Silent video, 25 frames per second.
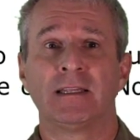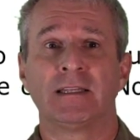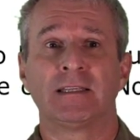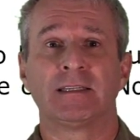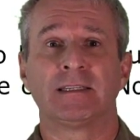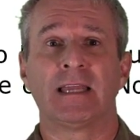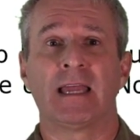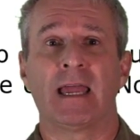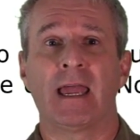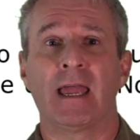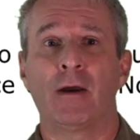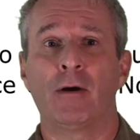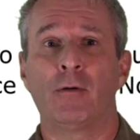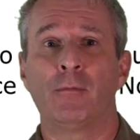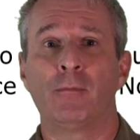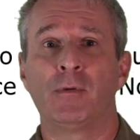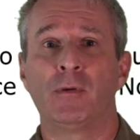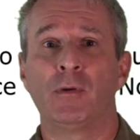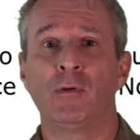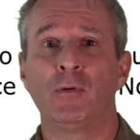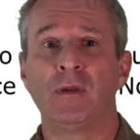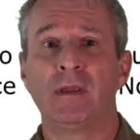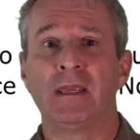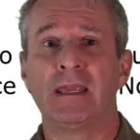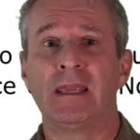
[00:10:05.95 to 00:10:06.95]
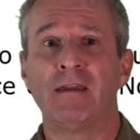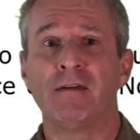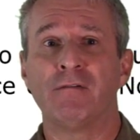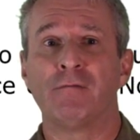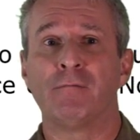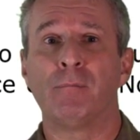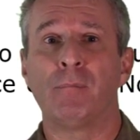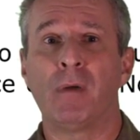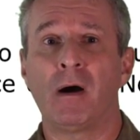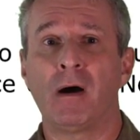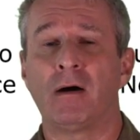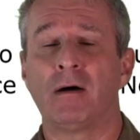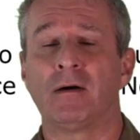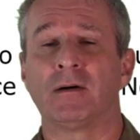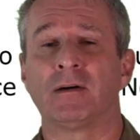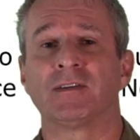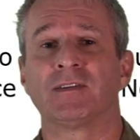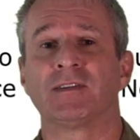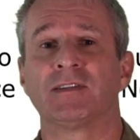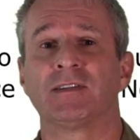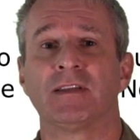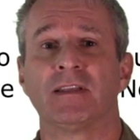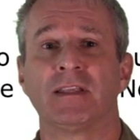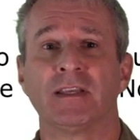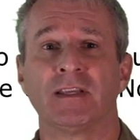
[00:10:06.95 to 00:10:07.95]
to help you give
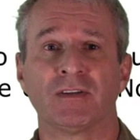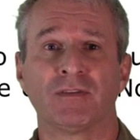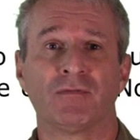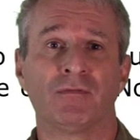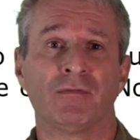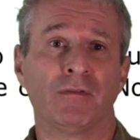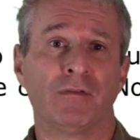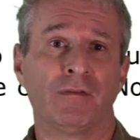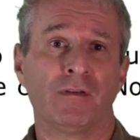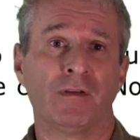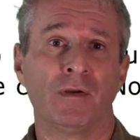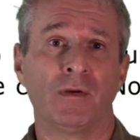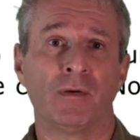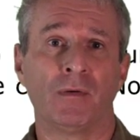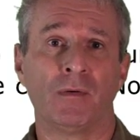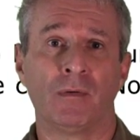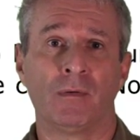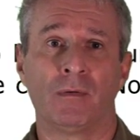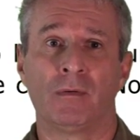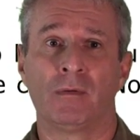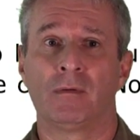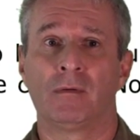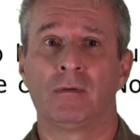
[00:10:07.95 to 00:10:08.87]
marks to this review.